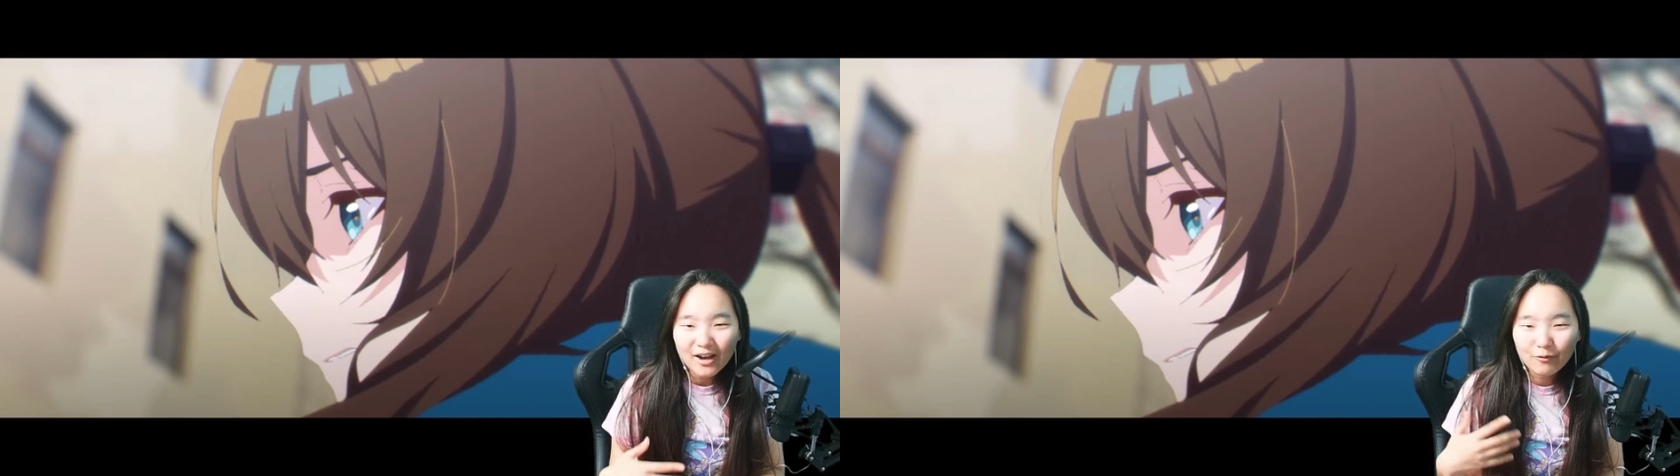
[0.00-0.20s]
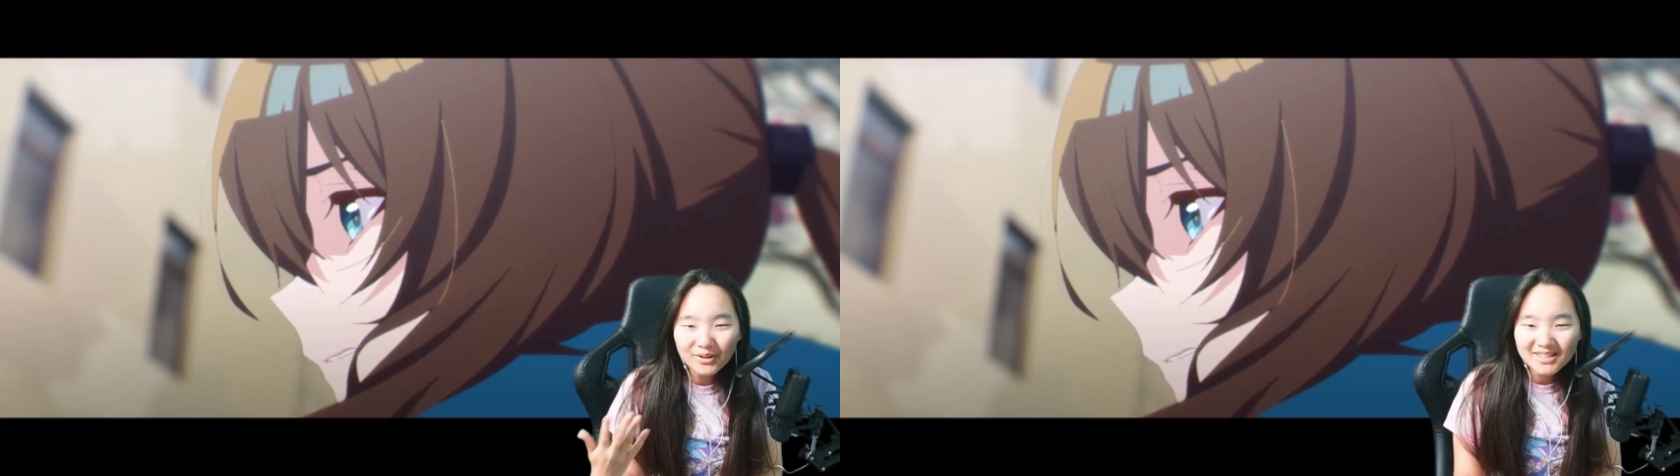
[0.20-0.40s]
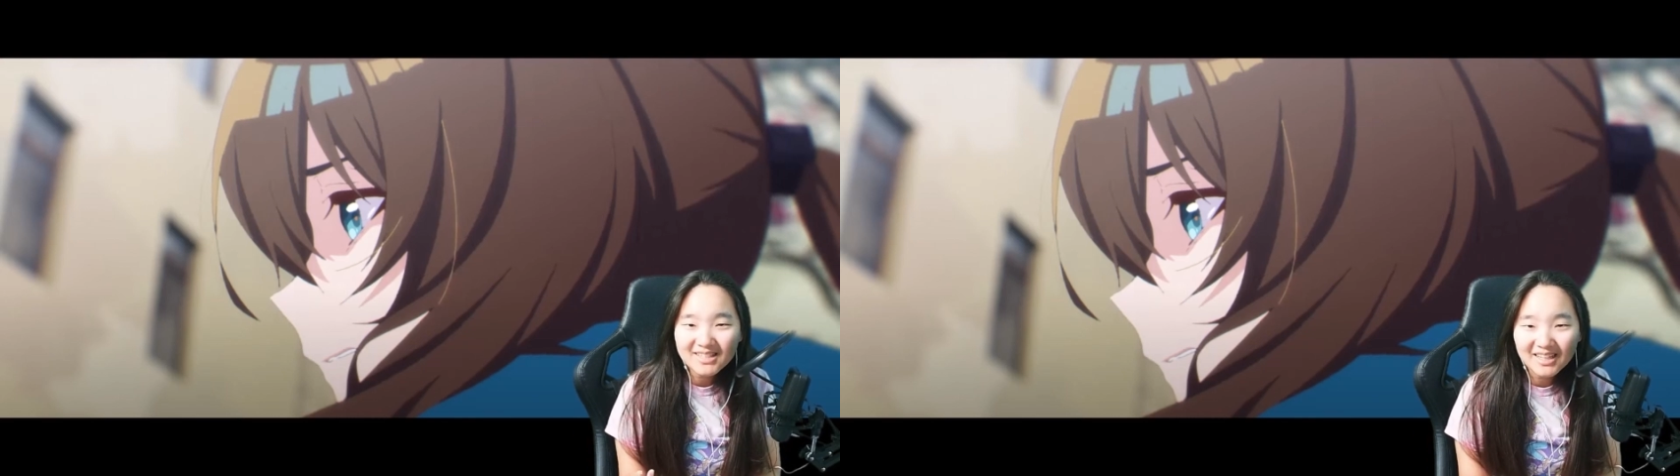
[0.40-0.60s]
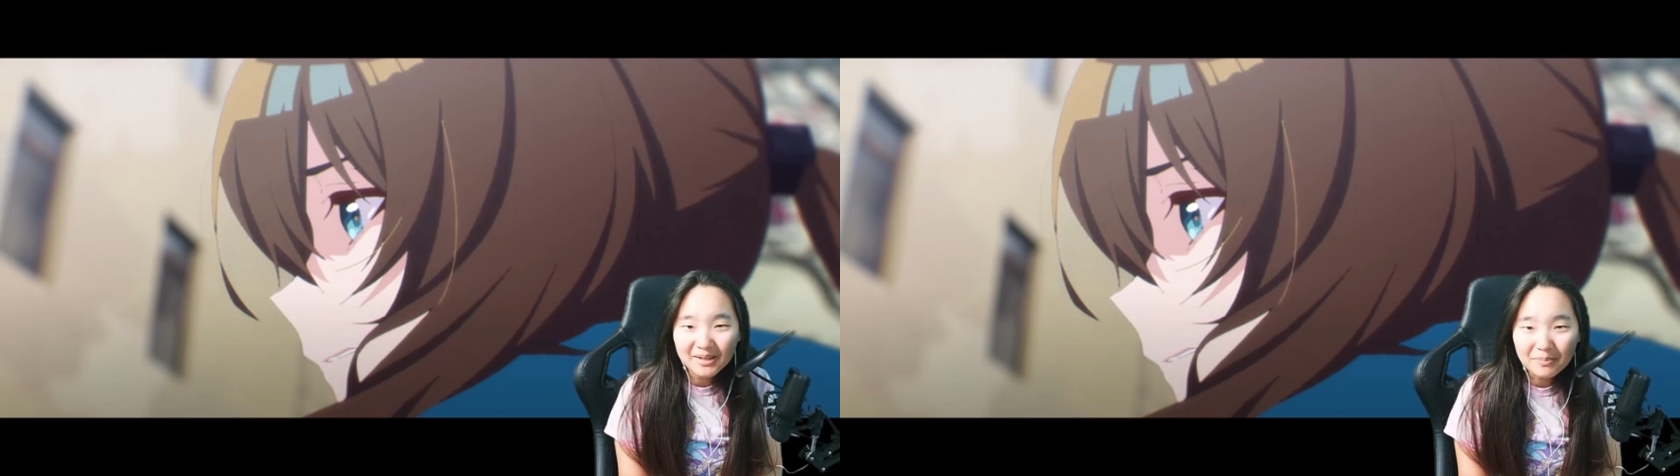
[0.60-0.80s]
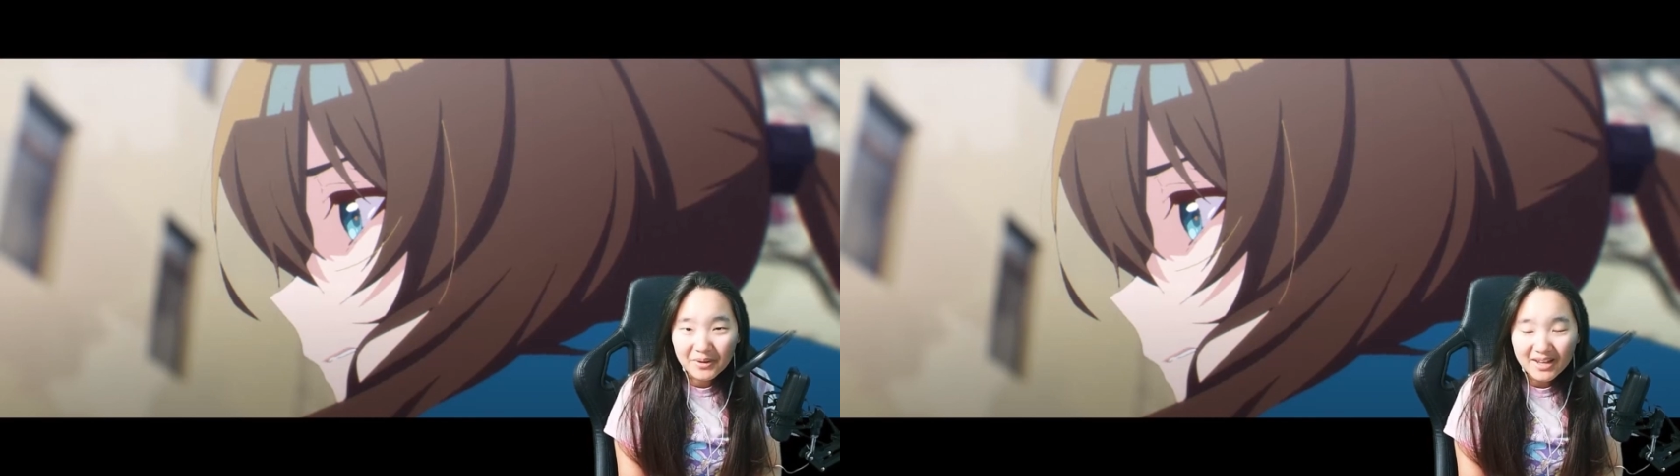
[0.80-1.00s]
of what this is
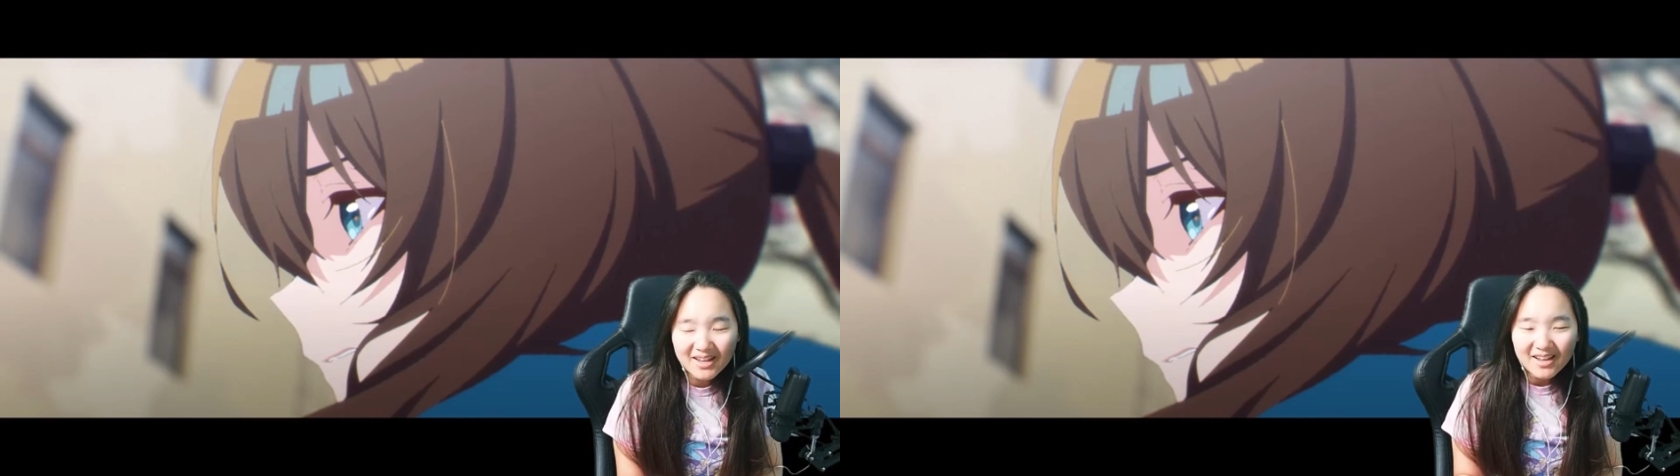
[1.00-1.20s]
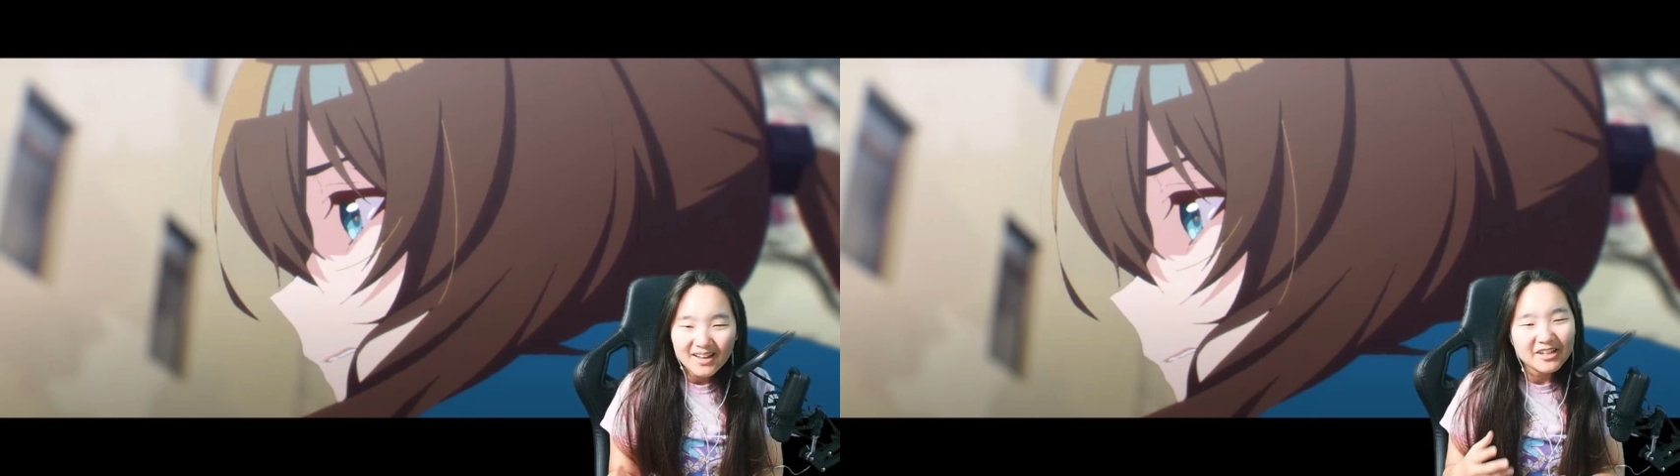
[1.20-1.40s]
gonna be